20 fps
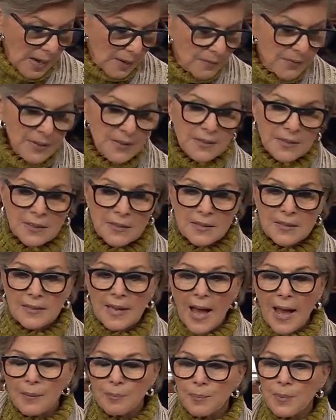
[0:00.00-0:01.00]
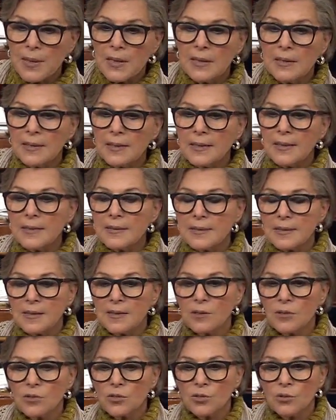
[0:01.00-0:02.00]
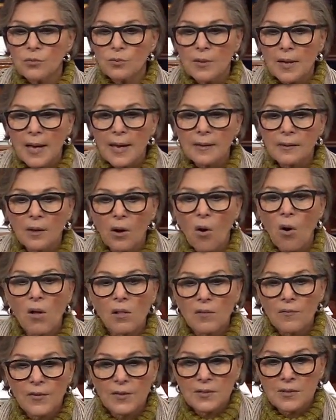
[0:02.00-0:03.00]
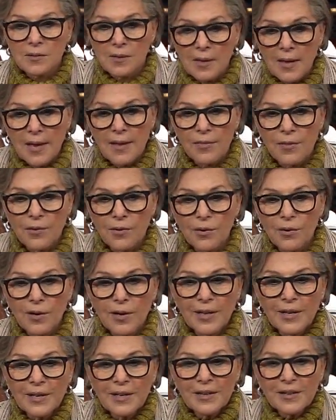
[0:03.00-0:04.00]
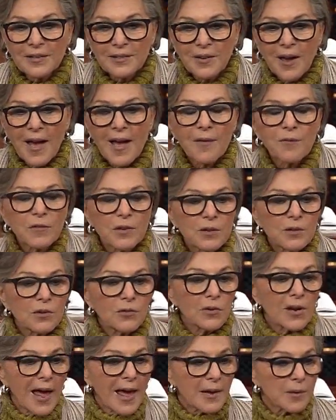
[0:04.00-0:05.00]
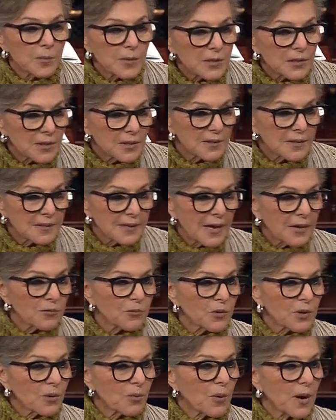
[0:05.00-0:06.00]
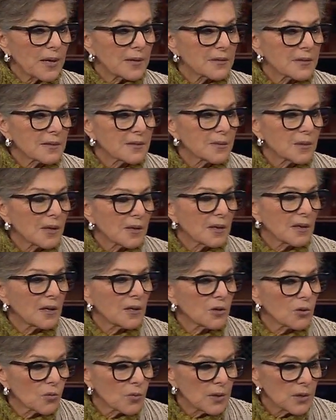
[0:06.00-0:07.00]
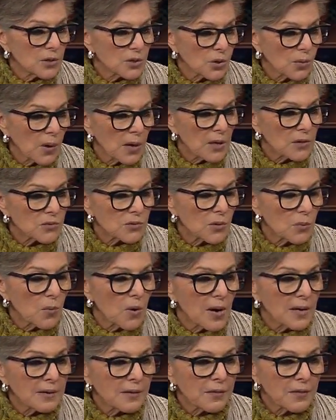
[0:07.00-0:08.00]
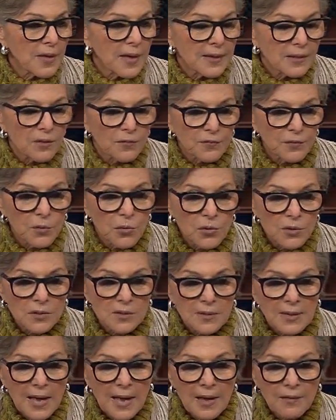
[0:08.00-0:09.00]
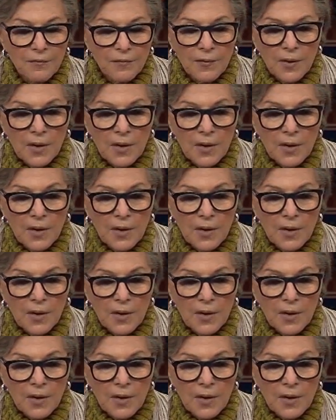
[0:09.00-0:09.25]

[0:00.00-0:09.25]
This has not been easy to get all of us together to have a unanimous consent request agreed to. I also want to thank the floor staff,